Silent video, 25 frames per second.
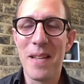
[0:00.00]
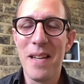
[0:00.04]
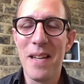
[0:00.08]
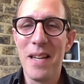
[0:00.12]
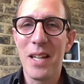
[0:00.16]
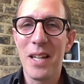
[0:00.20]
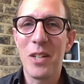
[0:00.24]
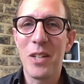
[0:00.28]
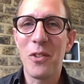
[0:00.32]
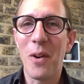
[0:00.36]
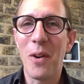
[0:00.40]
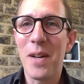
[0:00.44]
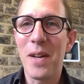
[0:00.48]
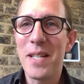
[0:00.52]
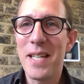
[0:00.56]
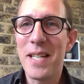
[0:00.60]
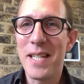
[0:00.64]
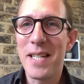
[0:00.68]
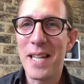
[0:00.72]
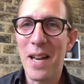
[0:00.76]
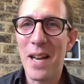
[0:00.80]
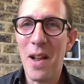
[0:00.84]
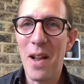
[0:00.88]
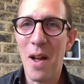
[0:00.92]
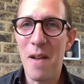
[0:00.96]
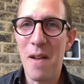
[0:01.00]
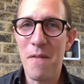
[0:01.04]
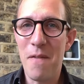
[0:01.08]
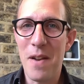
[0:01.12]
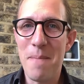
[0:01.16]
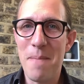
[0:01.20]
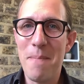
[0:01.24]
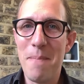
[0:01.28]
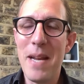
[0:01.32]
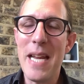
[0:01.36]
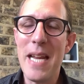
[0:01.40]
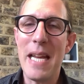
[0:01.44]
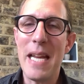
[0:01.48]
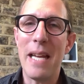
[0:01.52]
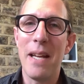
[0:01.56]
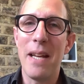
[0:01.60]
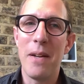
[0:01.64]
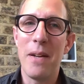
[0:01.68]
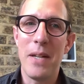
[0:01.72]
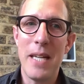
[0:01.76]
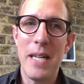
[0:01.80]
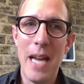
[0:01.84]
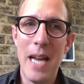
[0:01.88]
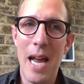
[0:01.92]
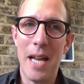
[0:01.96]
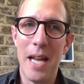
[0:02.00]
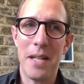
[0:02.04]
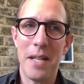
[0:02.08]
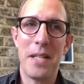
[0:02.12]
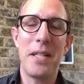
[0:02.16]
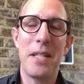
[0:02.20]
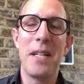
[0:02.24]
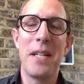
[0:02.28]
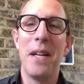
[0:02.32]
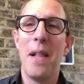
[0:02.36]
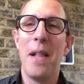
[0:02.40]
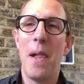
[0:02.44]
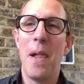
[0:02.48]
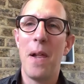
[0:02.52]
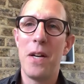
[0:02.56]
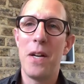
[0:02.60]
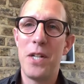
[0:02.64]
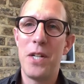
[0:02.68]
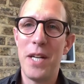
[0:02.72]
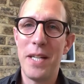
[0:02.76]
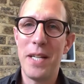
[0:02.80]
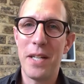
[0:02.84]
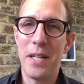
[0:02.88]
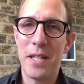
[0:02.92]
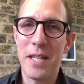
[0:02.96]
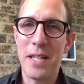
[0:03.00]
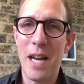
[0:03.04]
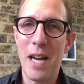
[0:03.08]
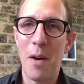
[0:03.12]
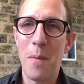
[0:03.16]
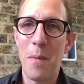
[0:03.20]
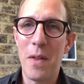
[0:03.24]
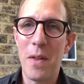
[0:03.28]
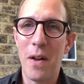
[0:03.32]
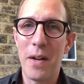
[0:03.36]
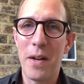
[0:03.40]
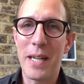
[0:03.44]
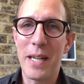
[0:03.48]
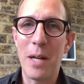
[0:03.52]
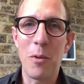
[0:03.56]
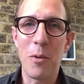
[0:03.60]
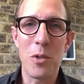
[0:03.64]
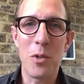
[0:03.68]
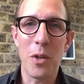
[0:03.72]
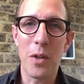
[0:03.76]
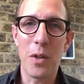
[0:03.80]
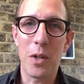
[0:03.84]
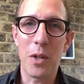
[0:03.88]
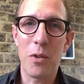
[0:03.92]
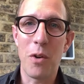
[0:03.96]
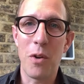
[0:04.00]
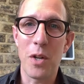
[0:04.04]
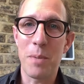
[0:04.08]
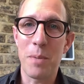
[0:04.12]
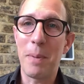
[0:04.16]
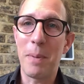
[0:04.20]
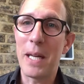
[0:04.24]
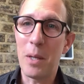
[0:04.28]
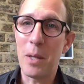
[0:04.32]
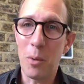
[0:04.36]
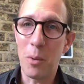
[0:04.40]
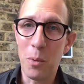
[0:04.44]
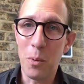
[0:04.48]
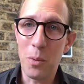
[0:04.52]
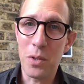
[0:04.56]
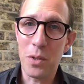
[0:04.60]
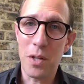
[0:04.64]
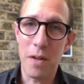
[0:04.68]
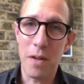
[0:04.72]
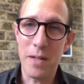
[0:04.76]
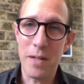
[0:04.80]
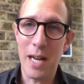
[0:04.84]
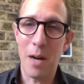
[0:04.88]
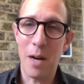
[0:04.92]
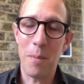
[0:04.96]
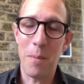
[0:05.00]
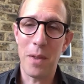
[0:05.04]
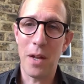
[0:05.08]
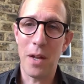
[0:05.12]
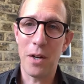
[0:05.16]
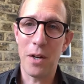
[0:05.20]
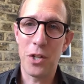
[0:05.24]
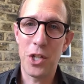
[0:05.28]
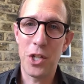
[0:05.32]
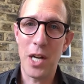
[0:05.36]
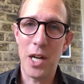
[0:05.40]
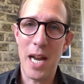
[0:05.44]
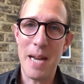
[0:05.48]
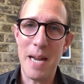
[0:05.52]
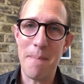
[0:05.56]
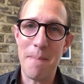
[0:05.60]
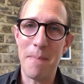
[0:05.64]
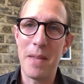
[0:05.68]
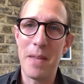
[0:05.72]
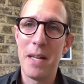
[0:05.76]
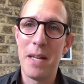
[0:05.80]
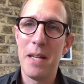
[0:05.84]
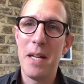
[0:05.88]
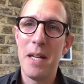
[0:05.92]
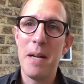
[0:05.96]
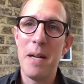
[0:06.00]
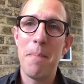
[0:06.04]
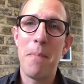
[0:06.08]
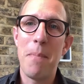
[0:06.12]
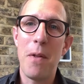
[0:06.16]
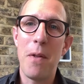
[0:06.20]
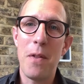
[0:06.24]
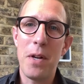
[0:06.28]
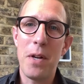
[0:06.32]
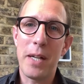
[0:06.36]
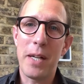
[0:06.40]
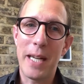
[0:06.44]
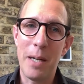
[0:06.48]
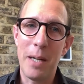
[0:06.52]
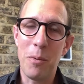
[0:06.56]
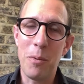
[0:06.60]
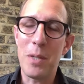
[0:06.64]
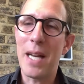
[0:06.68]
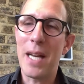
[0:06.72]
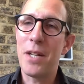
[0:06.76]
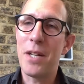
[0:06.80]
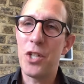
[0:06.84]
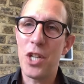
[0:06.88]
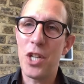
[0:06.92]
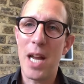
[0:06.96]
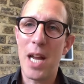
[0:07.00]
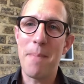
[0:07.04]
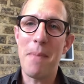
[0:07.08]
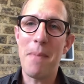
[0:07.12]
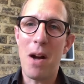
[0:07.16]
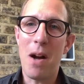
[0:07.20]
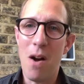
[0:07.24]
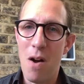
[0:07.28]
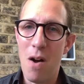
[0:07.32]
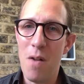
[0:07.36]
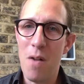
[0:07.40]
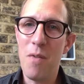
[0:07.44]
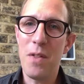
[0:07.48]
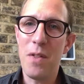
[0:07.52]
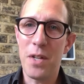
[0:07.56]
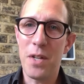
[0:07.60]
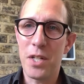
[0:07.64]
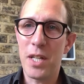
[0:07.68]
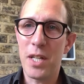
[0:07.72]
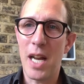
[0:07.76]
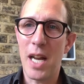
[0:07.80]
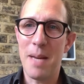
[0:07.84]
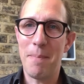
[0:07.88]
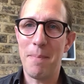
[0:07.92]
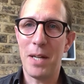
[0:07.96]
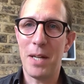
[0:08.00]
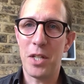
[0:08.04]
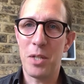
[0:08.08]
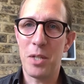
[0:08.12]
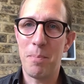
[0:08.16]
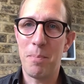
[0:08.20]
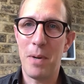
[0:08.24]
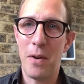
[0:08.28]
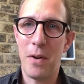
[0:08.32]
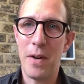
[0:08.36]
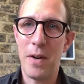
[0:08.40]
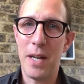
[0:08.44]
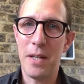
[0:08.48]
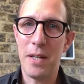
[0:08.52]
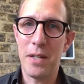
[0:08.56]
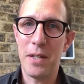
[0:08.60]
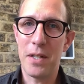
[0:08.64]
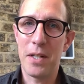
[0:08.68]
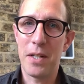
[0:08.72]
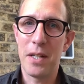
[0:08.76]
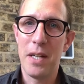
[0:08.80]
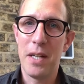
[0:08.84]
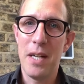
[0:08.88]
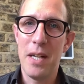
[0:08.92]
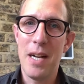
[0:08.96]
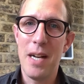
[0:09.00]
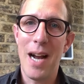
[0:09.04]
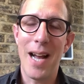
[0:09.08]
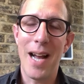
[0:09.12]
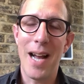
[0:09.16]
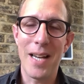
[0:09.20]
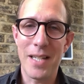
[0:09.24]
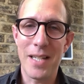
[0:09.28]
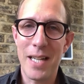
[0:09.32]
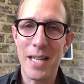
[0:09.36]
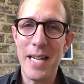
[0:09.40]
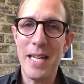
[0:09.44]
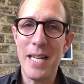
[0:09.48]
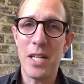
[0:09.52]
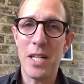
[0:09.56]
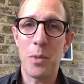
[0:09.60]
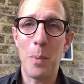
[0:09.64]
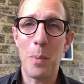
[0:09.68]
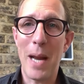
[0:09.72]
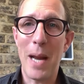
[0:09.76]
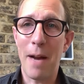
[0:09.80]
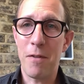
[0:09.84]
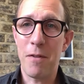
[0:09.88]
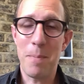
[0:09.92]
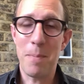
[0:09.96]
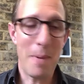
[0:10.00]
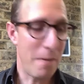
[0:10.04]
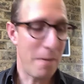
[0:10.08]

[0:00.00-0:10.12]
Christ is alive in me. Yes, Jesus dealt with our guilt on the cross, but he also dealt with our shame. But guilt and shame aren't the same experience. And as leaders, we have to be